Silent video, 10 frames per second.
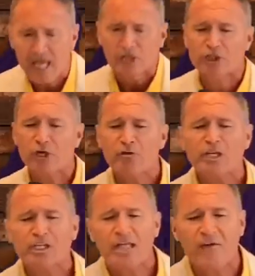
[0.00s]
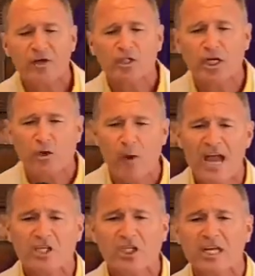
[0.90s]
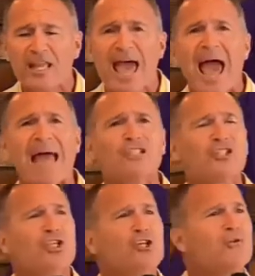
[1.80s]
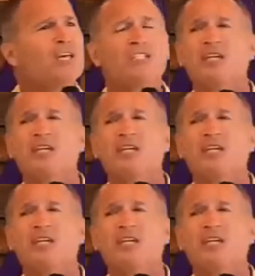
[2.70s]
Do this in every generation. And do this